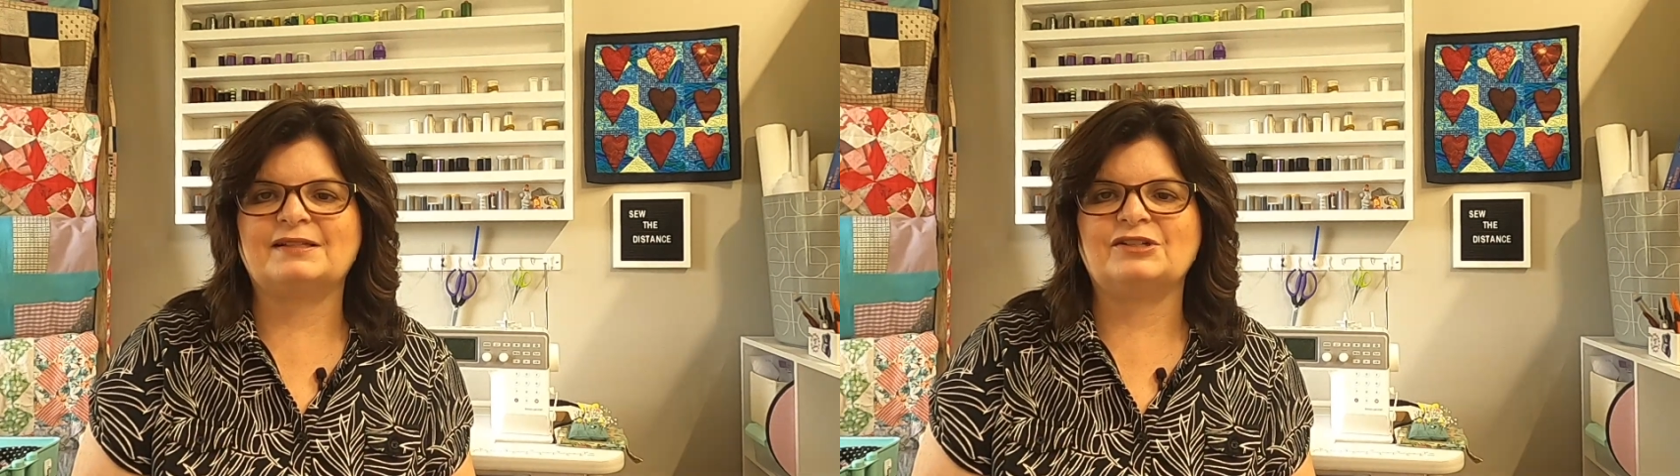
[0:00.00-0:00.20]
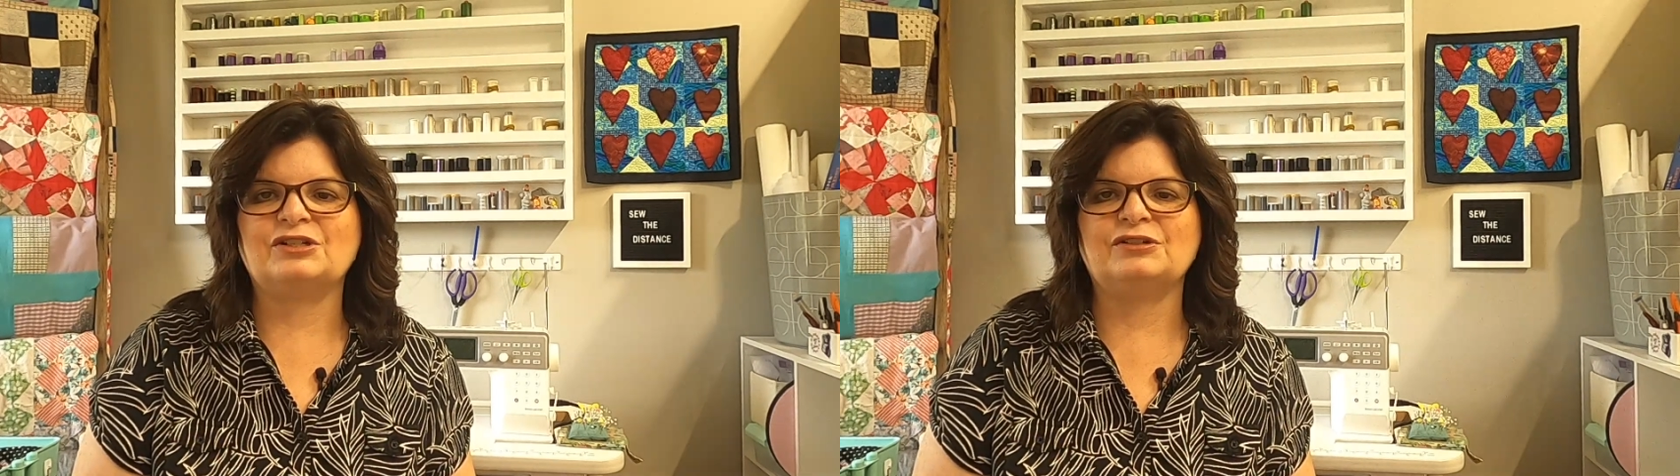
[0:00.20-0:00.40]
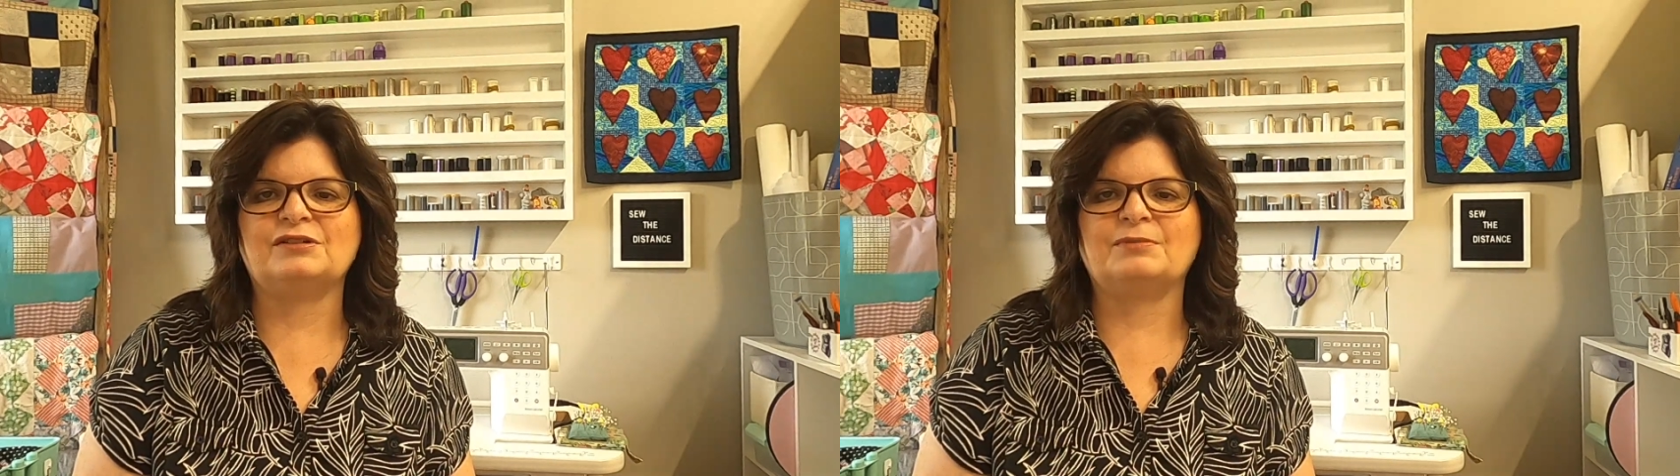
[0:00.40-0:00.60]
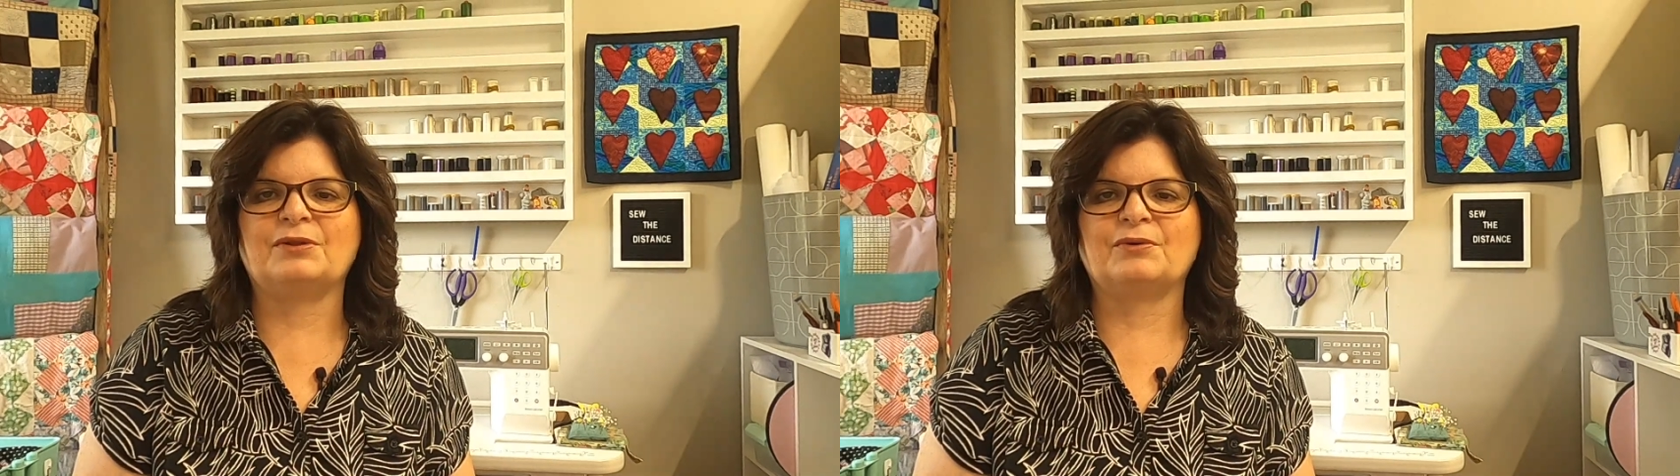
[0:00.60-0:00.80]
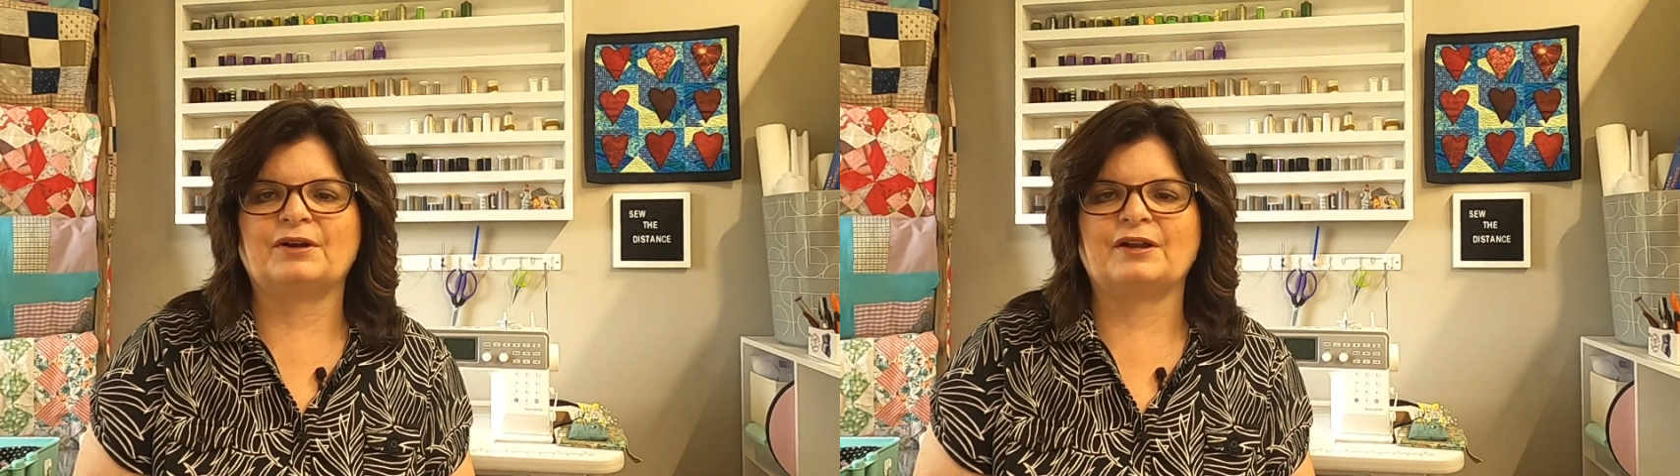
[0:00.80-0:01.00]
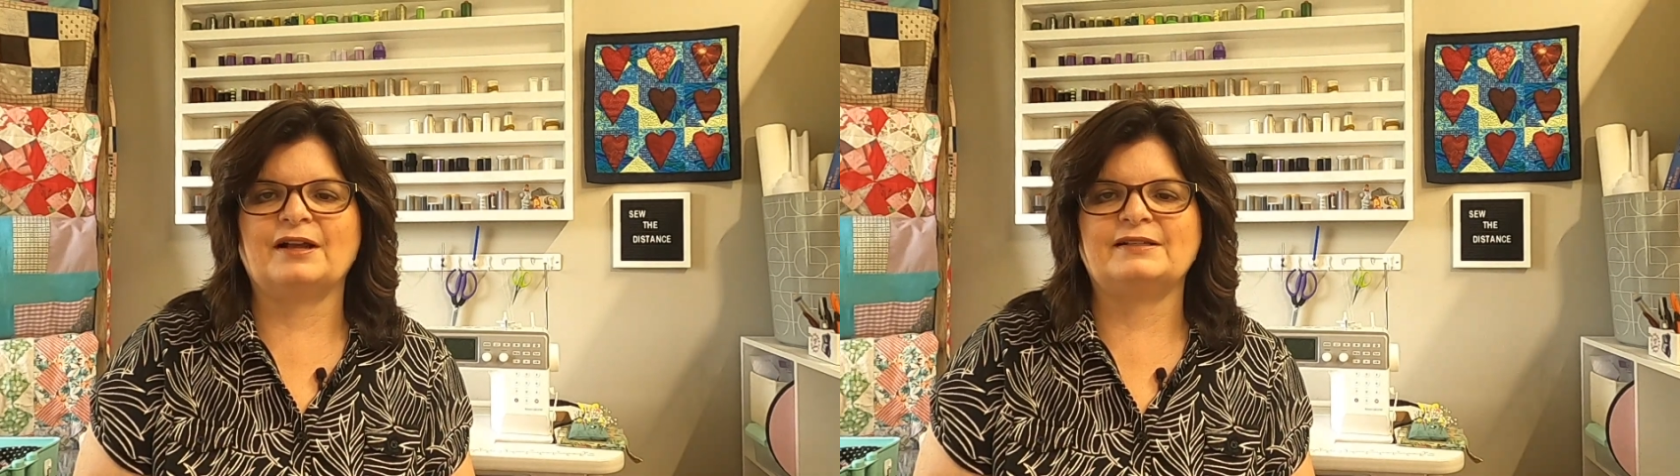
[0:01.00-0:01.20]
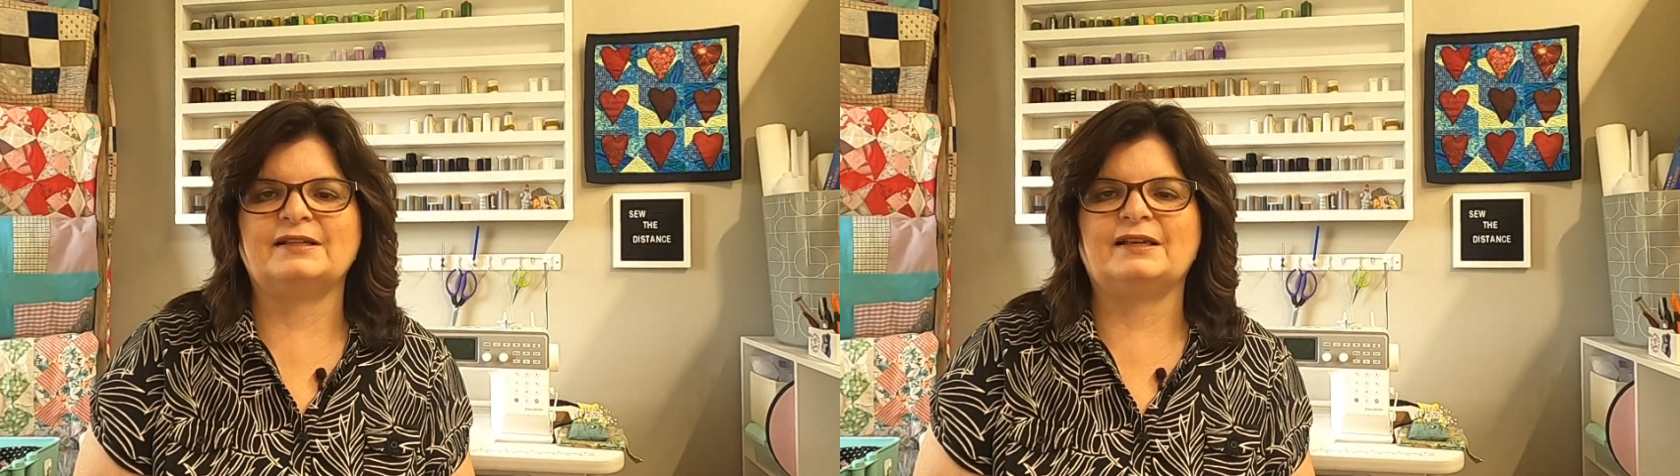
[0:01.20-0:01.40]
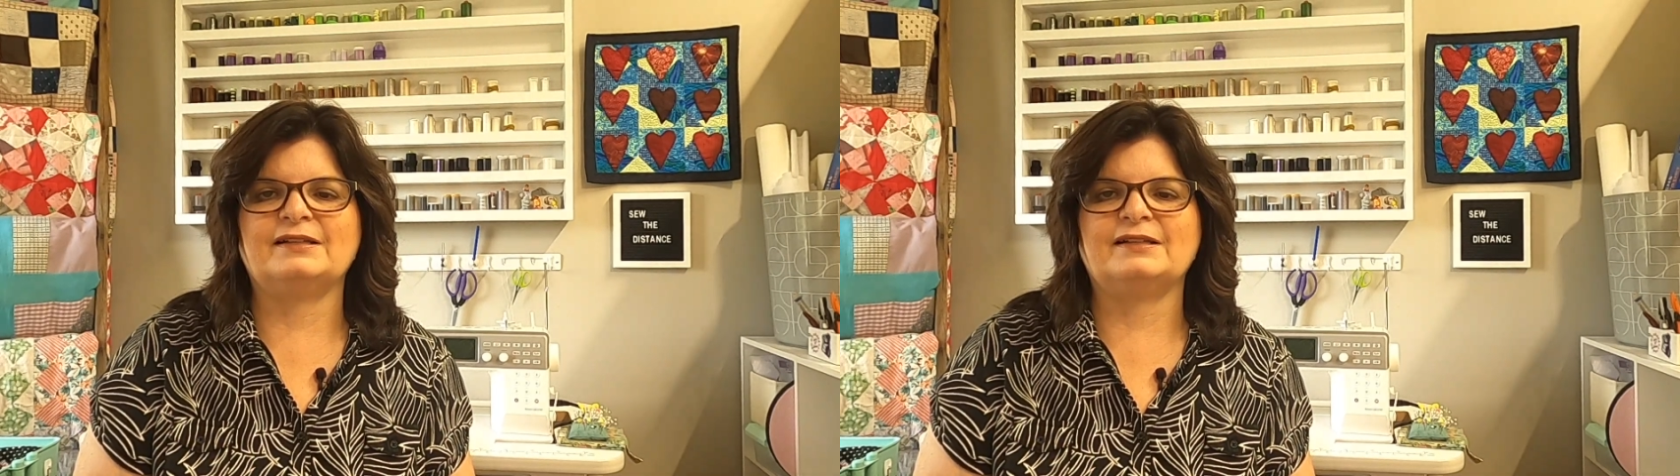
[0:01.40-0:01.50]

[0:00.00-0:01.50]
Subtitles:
issues with organizing,